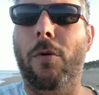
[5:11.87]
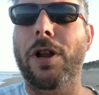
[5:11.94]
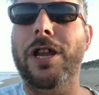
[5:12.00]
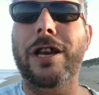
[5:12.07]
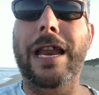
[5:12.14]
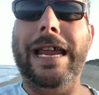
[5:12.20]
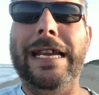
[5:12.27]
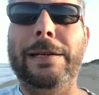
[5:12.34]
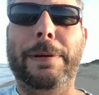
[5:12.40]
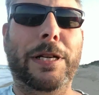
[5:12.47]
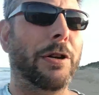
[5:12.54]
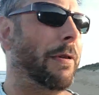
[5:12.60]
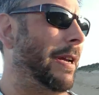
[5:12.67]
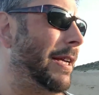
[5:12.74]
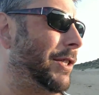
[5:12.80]
What you need to be
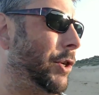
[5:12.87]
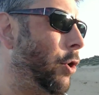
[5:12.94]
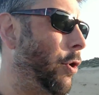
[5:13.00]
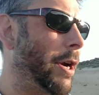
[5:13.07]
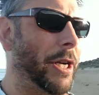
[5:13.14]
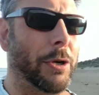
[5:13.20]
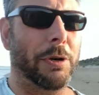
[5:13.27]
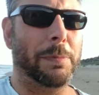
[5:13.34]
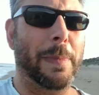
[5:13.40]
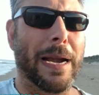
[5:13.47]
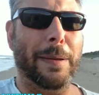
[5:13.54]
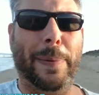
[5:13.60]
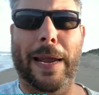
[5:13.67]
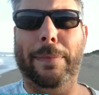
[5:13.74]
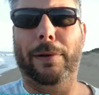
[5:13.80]
doing is talking to as
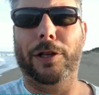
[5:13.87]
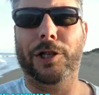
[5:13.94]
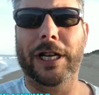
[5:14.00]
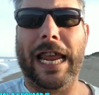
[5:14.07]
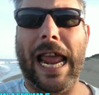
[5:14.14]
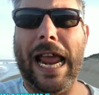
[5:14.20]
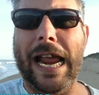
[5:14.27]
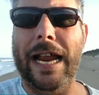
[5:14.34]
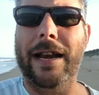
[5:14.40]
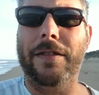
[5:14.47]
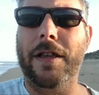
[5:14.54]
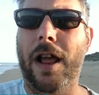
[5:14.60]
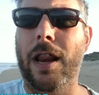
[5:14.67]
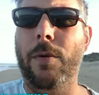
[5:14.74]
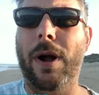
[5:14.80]
many people as you can,
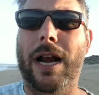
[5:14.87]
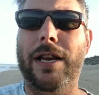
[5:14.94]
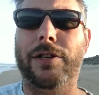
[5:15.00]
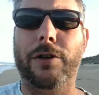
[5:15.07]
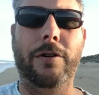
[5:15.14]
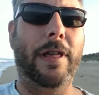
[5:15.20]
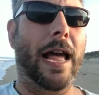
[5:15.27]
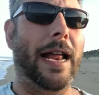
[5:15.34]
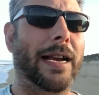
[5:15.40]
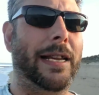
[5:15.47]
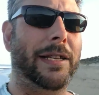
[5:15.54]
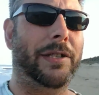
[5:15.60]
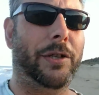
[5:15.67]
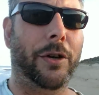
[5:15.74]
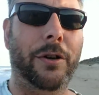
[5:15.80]
and the only way to do that
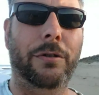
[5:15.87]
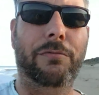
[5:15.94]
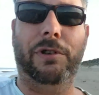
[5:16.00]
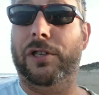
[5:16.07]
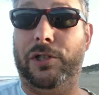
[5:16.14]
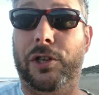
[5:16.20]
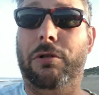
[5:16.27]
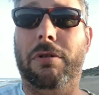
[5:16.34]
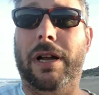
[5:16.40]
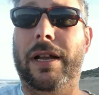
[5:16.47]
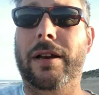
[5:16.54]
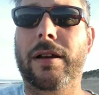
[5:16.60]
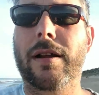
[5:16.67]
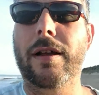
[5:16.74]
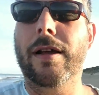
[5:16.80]
is to just do
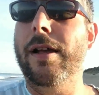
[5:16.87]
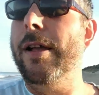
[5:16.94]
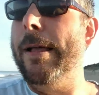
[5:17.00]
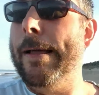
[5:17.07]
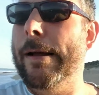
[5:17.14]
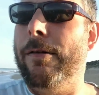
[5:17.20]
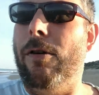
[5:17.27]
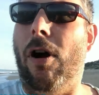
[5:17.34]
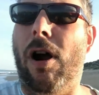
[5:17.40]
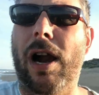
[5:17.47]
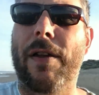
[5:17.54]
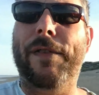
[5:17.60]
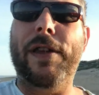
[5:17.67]
it, right?